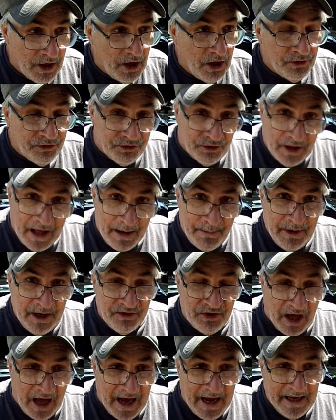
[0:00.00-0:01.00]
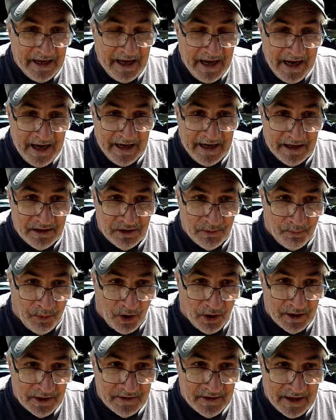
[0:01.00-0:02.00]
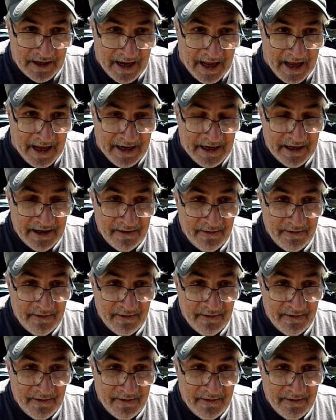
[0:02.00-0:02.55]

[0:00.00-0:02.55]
So that means I can't get the part today,